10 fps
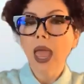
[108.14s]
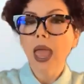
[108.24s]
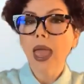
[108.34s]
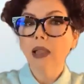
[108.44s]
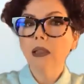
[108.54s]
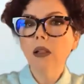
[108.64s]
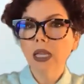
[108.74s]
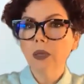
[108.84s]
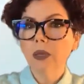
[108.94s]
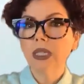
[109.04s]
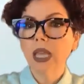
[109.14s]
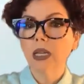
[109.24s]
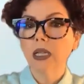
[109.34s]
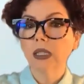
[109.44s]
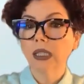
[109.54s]
LLMs can
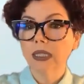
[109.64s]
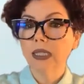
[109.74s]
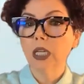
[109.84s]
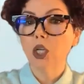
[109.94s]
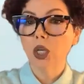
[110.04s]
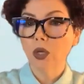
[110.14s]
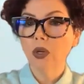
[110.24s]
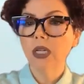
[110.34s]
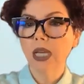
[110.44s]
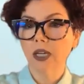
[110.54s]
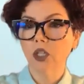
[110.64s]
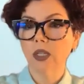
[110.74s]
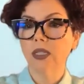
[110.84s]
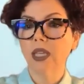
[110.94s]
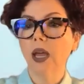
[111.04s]
elicit new
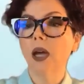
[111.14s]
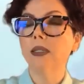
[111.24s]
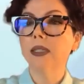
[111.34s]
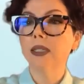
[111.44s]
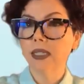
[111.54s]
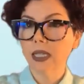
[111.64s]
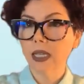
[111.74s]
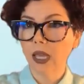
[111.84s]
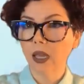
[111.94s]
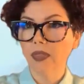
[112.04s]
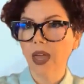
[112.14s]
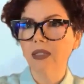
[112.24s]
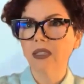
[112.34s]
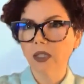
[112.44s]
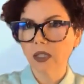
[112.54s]
connections that unstick that
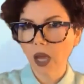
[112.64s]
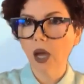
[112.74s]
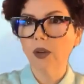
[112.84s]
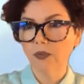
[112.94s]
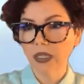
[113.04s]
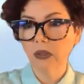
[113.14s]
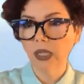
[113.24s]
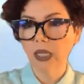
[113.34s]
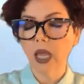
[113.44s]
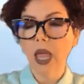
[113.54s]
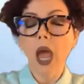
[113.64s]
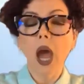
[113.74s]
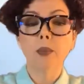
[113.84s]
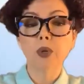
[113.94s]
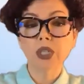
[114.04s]
stuck feeling,
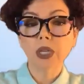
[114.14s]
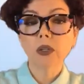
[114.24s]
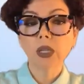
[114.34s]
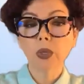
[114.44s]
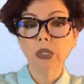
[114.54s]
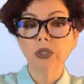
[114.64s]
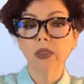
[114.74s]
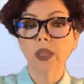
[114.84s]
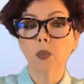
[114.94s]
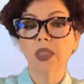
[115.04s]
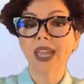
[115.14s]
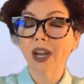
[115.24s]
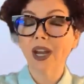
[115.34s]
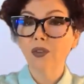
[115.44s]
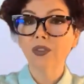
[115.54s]
particularly when using them with a
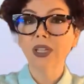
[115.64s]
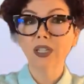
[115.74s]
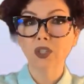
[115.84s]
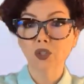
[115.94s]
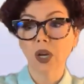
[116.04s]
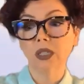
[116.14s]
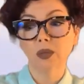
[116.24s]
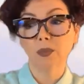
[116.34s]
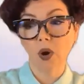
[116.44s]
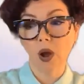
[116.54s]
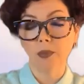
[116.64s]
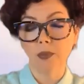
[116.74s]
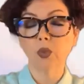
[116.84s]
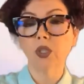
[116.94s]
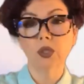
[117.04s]
carefully constructed prompt,
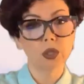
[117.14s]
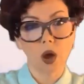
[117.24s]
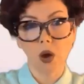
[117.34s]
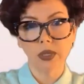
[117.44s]
which is always